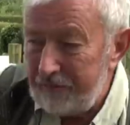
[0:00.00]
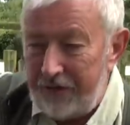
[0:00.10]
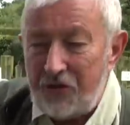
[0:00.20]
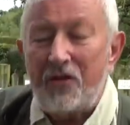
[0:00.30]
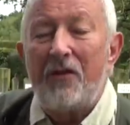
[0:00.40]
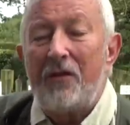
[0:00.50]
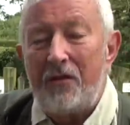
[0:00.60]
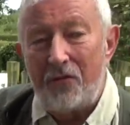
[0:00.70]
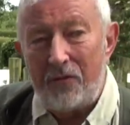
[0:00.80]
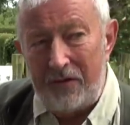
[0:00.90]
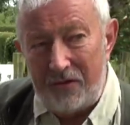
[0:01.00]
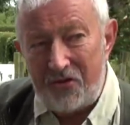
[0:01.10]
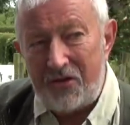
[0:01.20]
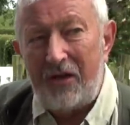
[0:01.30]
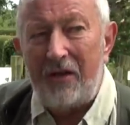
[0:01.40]
at a fish, it'll
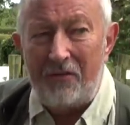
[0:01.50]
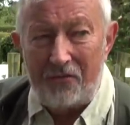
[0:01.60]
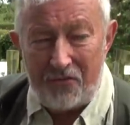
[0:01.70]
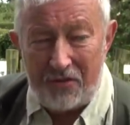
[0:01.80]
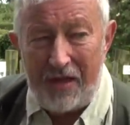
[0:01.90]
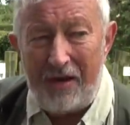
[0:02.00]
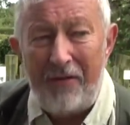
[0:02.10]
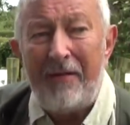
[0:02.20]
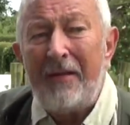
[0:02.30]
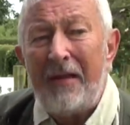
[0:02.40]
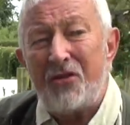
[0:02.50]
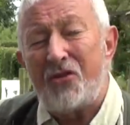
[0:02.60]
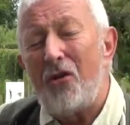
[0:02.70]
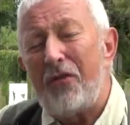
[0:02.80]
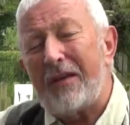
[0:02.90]
see it and you'll scare it.
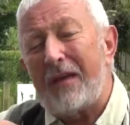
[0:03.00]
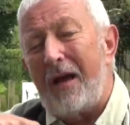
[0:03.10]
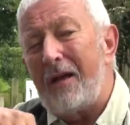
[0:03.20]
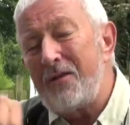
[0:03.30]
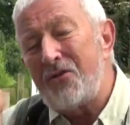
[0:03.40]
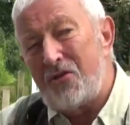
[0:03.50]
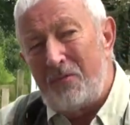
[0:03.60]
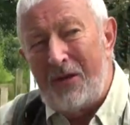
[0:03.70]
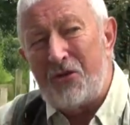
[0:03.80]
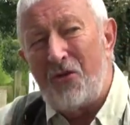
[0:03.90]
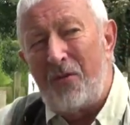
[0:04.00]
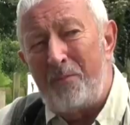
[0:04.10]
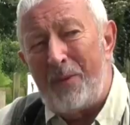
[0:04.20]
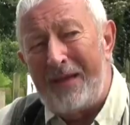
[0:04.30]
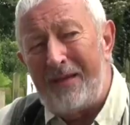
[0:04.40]
It's not the colours so much on
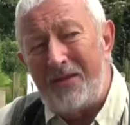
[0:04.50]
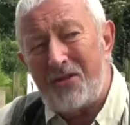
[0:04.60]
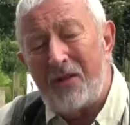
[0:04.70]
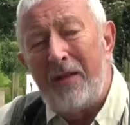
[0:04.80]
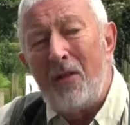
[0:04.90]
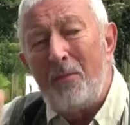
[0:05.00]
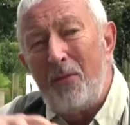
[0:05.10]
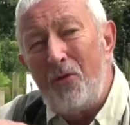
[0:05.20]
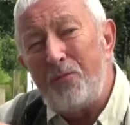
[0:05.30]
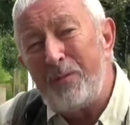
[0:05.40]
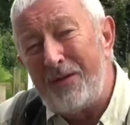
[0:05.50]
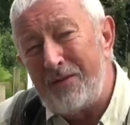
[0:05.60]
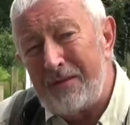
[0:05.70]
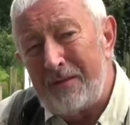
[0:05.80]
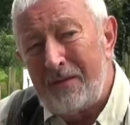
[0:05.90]
the bank, it's
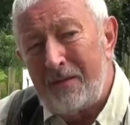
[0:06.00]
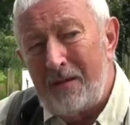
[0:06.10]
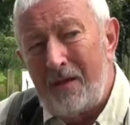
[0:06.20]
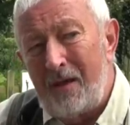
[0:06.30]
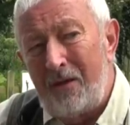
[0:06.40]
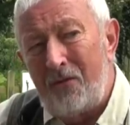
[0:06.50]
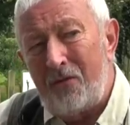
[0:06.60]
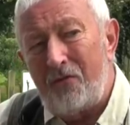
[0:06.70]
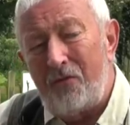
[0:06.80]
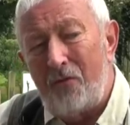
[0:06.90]
movement. And cr